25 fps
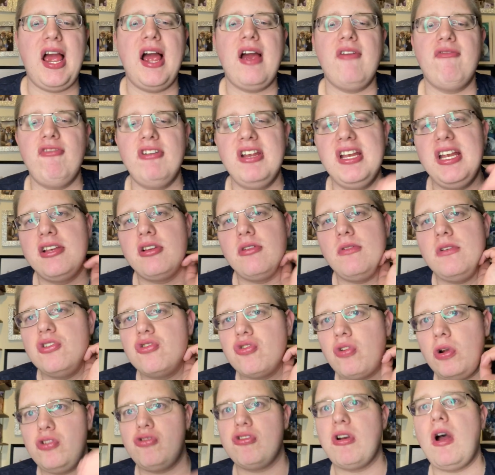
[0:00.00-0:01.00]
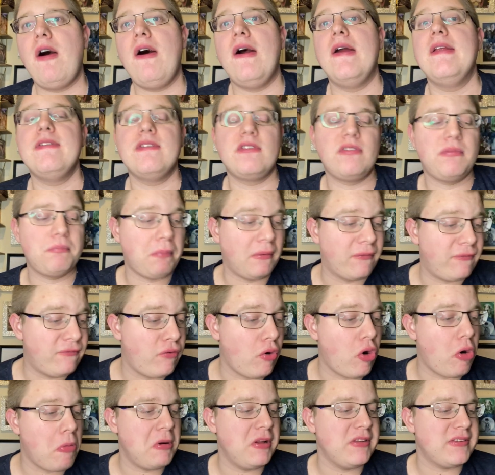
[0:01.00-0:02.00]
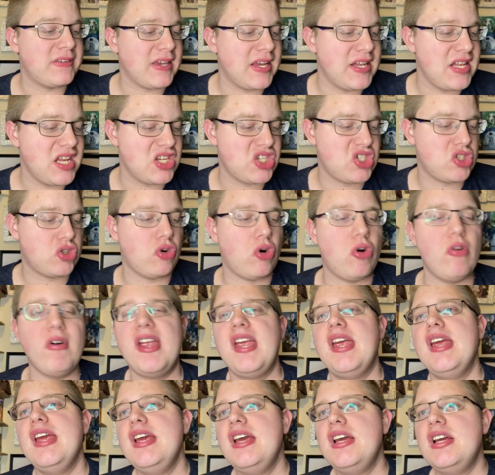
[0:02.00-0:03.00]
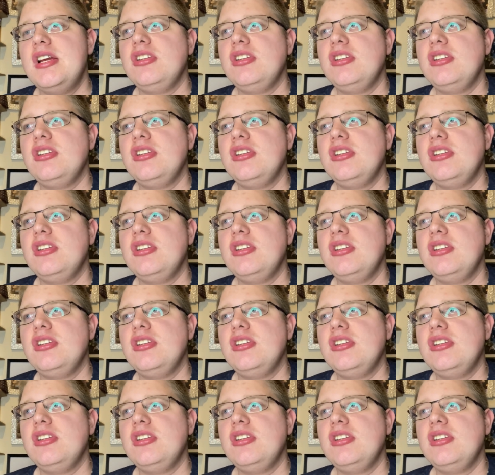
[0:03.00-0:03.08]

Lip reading: I really do enjoy Troughton's performance in this story.